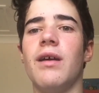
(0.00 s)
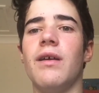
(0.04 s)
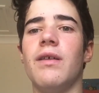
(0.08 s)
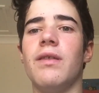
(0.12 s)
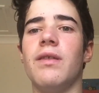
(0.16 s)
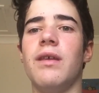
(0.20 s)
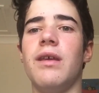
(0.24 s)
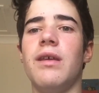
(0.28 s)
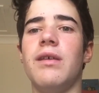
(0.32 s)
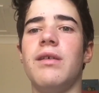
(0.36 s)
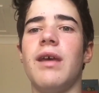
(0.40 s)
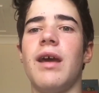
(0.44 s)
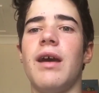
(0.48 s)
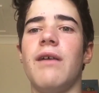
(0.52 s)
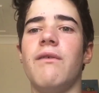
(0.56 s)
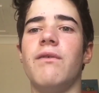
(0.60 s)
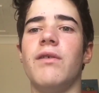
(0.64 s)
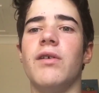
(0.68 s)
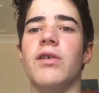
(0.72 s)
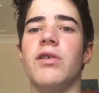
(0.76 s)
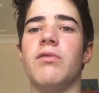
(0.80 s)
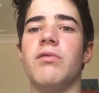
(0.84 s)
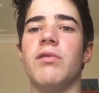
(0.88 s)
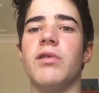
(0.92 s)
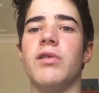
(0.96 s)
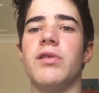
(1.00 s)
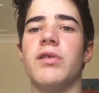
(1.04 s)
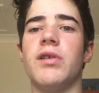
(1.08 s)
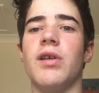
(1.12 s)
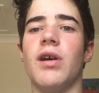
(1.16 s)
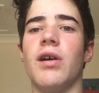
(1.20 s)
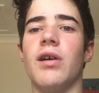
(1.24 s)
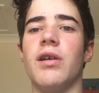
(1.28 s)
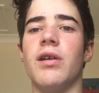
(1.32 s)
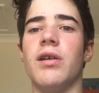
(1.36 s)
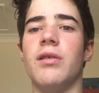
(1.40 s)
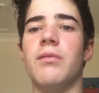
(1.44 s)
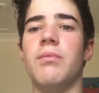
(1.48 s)
These efforts were
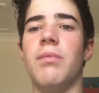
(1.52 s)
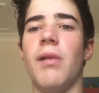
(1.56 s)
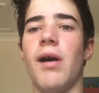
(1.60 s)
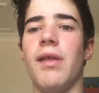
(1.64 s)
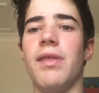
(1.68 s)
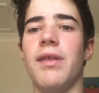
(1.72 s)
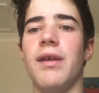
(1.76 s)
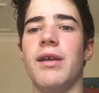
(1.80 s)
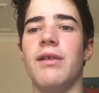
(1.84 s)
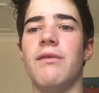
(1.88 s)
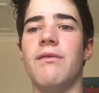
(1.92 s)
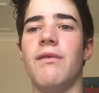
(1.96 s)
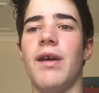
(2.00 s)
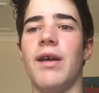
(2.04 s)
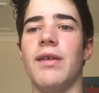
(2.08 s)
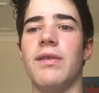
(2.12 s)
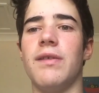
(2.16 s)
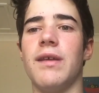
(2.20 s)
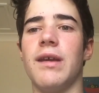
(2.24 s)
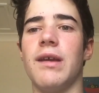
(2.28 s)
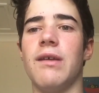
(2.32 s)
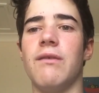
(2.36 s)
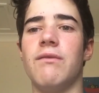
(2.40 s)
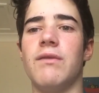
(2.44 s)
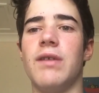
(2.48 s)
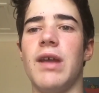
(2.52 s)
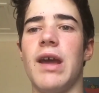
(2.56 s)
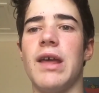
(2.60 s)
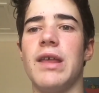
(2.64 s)
started by the advancing of